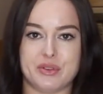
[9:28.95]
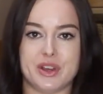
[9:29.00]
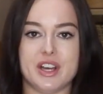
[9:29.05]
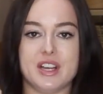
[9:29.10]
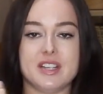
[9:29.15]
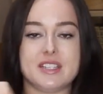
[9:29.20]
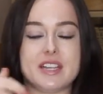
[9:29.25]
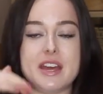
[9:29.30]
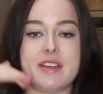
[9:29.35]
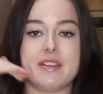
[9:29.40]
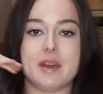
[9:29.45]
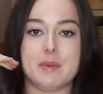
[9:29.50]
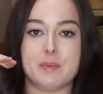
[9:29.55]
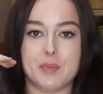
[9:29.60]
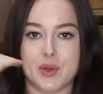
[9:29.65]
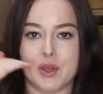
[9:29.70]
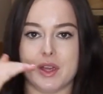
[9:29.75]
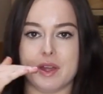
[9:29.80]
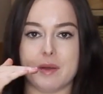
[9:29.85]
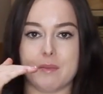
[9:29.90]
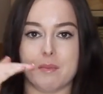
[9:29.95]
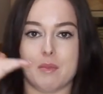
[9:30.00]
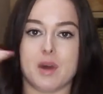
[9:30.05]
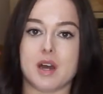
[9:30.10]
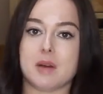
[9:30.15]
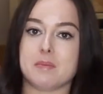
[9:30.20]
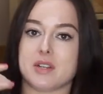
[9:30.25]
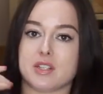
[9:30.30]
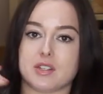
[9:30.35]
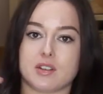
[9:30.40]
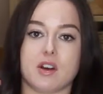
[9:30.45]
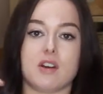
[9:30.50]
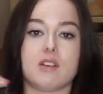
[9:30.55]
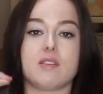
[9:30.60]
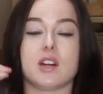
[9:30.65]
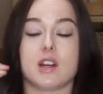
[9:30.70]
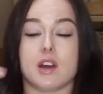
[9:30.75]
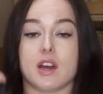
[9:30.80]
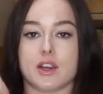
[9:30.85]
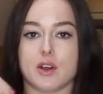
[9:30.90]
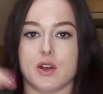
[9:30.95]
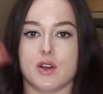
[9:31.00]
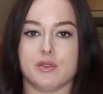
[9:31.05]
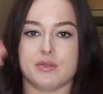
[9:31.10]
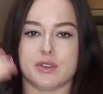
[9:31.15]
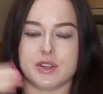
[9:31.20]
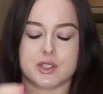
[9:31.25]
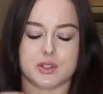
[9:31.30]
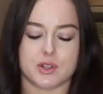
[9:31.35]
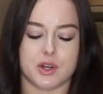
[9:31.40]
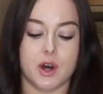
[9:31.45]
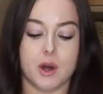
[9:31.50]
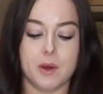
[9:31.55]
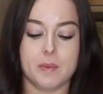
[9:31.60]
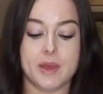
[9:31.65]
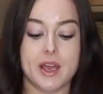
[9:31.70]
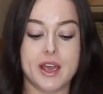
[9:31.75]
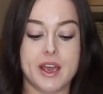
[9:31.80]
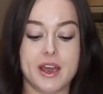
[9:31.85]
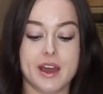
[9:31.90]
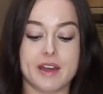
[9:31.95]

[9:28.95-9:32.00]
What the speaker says: first and then putting my mascara like over the top,